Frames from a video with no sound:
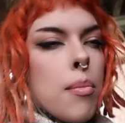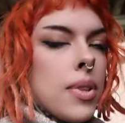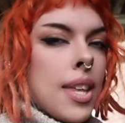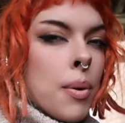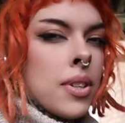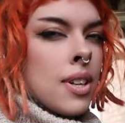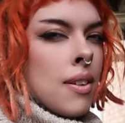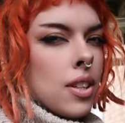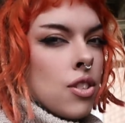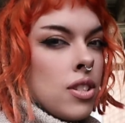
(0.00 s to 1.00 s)
But that one didn't
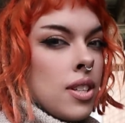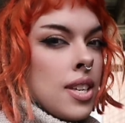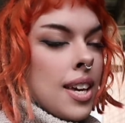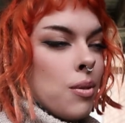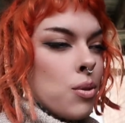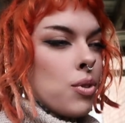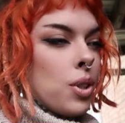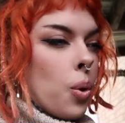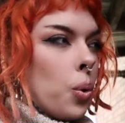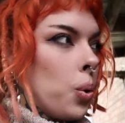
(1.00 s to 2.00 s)
have electricity and it was
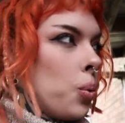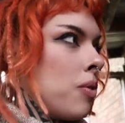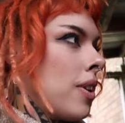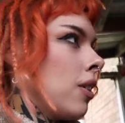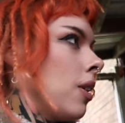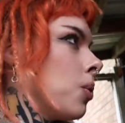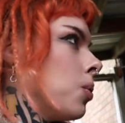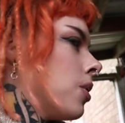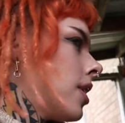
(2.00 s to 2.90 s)
really old. We found a lot of cool